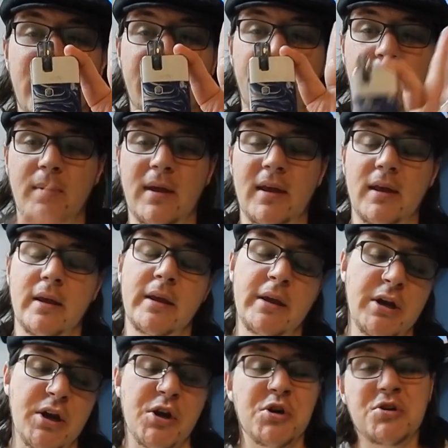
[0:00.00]
that for me.
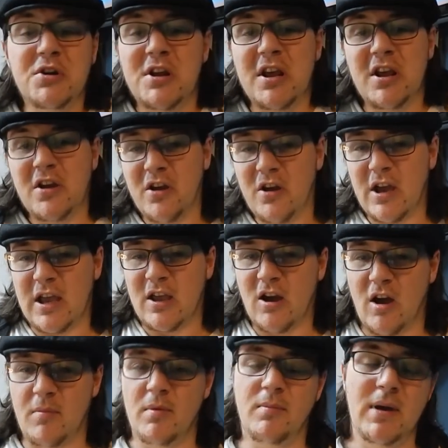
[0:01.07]
So there you go, it
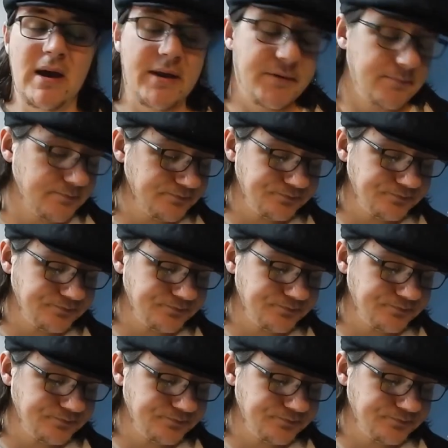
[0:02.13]
can't be bad.